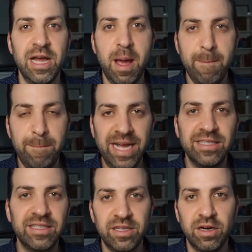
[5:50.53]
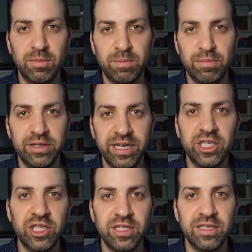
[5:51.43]
bends their
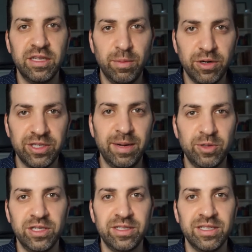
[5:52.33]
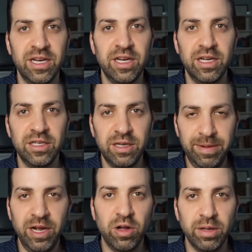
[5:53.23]
predictions and their perceptions to be
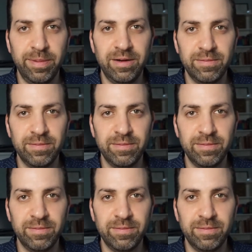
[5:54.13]
all about.